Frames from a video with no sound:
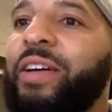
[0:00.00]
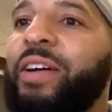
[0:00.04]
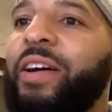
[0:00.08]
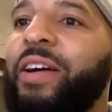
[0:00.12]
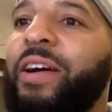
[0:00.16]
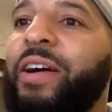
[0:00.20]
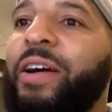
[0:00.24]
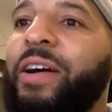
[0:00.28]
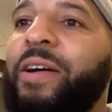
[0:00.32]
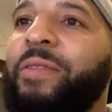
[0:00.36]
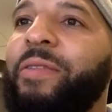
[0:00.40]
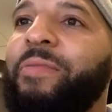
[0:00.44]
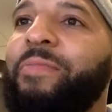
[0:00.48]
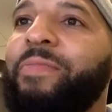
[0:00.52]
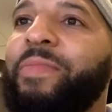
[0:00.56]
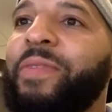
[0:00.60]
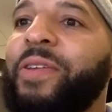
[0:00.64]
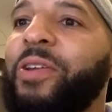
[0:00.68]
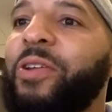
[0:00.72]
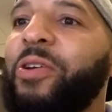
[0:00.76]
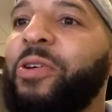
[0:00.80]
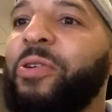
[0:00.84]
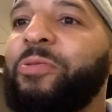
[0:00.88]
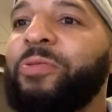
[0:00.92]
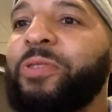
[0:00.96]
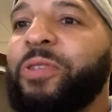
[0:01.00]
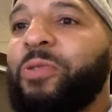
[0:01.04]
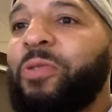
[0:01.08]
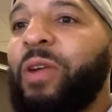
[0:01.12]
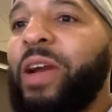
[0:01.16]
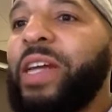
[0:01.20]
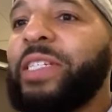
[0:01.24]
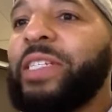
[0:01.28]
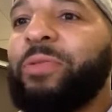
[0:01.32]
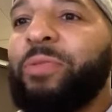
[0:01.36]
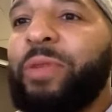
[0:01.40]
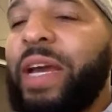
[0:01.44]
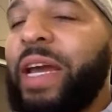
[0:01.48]
You know, it was
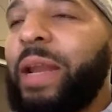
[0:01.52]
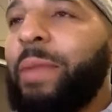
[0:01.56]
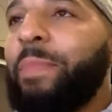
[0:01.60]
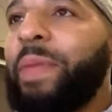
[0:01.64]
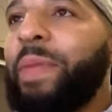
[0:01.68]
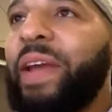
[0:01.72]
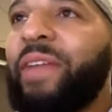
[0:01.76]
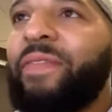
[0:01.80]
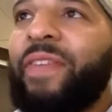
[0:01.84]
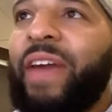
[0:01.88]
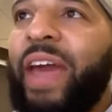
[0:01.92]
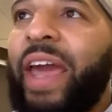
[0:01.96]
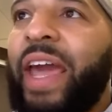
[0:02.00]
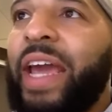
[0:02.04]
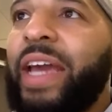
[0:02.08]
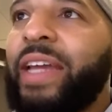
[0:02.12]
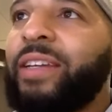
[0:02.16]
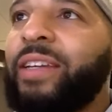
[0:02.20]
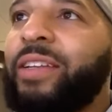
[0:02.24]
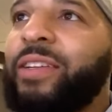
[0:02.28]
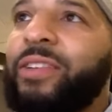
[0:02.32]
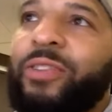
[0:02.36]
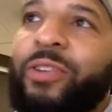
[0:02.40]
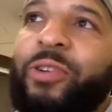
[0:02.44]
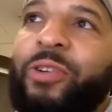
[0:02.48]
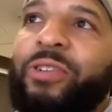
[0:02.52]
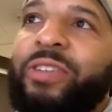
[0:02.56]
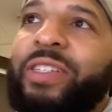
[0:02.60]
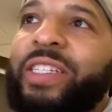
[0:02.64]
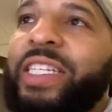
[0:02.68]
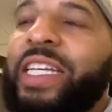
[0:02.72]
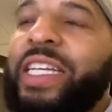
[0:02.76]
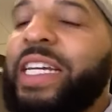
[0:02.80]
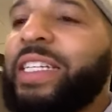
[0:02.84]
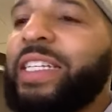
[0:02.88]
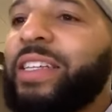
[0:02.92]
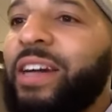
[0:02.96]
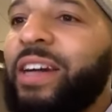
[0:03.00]
crazy. We had a big band. There were
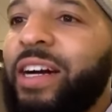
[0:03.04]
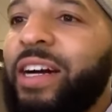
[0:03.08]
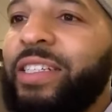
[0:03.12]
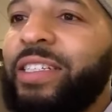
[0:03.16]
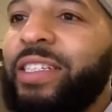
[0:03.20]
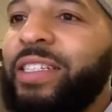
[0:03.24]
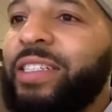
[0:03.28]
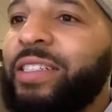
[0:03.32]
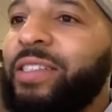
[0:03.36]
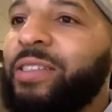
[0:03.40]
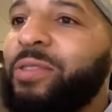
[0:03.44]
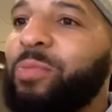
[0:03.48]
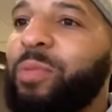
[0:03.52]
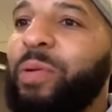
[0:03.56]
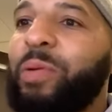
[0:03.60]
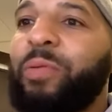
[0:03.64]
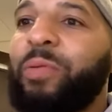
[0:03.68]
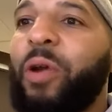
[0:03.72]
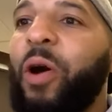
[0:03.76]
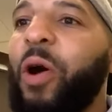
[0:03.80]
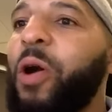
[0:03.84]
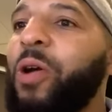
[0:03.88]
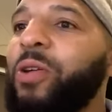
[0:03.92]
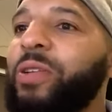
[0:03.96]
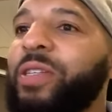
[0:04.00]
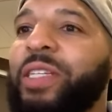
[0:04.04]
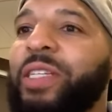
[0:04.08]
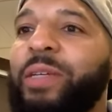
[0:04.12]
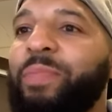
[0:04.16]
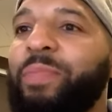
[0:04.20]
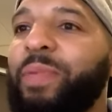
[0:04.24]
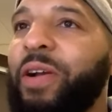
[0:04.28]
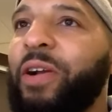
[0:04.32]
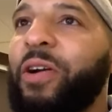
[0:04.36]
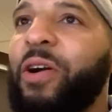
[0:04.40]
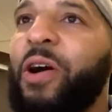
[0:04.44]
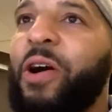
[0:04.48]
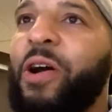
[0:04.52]
6 cousins. We would all
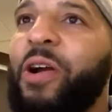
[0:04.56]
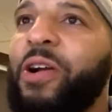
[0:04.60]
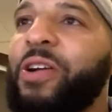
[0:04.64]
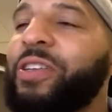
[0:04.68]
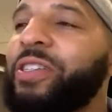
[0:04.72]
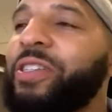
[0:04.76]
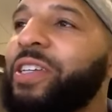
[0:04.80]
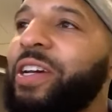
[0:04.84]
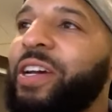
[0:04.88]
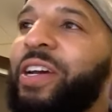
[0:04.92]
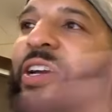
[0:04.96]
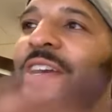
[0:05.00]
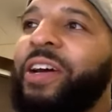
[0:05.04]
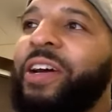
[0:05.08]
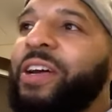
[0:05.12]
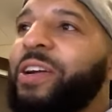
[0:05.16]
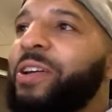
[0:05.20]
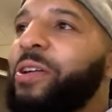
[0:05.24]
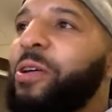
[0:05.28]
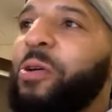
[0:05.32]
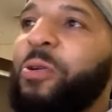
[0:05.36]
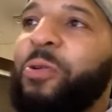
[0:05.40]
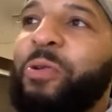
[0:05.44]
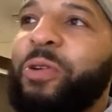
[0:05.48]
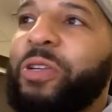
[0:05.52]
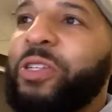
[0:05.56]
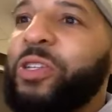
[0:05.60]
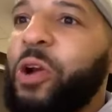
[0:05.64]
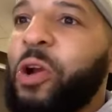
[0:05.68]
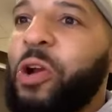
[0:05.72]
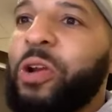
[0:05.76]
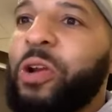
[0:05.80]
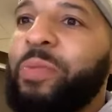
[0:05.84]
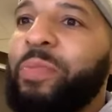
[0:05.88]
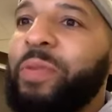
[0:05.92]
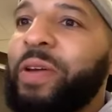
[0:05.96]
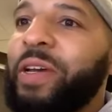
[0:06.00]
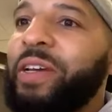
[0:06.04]
sleep in cars, go to a
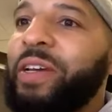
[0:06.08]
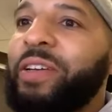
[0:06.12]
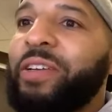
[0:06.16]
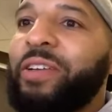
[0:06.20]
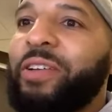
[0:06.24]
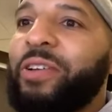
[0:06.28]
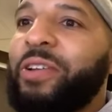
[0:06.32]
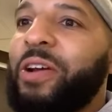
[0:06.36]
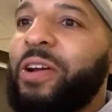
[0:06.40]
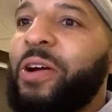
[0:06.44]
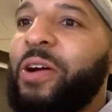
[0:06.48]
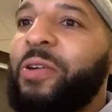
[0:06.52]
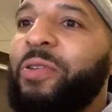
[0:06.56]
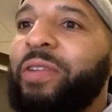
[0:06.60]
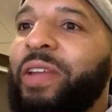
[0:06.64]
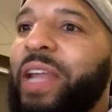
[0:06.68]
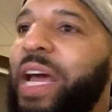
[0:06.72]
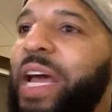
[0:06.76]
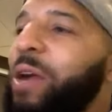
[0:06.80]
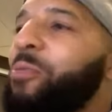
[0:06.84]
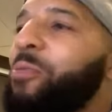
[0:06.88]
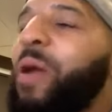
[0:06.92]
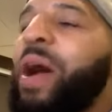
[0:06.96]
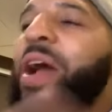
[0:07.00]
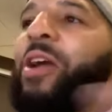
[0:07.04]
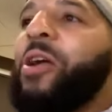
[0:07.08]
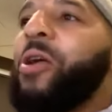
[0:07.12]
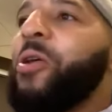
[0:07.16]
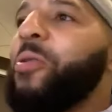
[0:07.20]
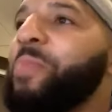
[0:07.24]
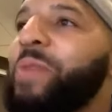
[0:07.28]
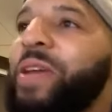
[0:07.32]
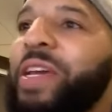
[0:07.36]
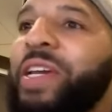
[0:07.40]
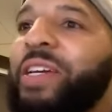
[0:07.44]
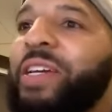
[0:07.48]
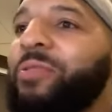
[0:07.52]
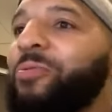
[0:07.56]
tournament, you know, in like
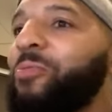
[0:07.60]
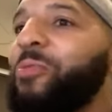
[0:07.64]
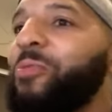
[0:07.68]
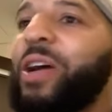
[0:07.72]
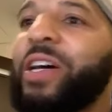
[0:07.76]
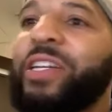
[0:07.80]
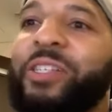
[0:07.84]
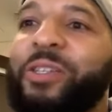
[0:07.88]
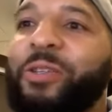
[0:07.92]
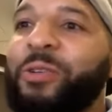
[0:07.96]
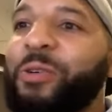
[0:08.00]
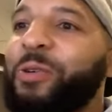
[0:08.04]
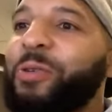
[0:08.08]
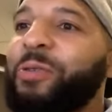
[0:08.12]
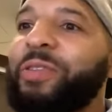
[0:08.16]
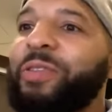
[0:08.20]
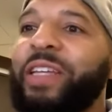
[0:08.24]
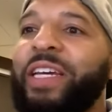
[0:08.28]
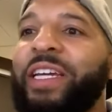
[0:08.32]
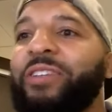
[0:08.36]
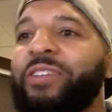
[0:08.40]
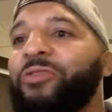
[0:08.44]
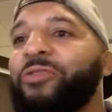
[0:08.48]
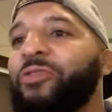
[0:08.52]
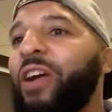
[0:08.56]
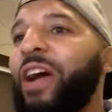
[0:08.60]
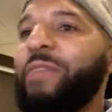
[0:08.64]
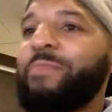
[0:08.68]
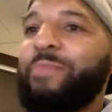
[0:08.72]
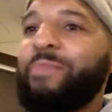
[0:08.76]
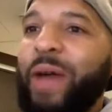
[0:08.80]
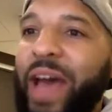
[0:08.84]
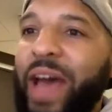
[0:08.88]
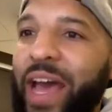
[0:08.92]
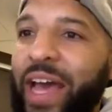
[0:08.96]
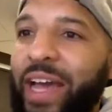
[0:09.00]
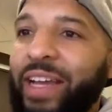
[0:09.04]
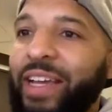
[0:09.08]
Wyoming, wrestle, then drive
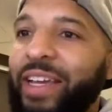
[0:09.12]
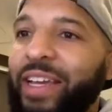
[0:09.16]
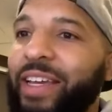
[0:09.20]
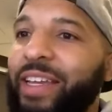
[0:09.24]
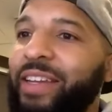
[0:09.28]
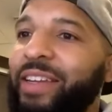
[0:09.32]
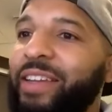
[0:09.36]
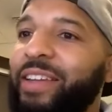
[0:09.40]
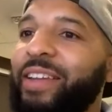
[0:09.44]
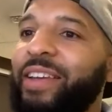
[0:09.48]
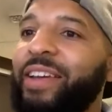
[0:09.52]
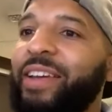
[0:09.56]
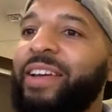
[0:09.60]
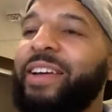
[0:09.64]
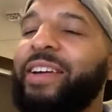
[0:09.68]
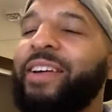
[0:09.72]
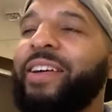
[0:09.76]
back. And,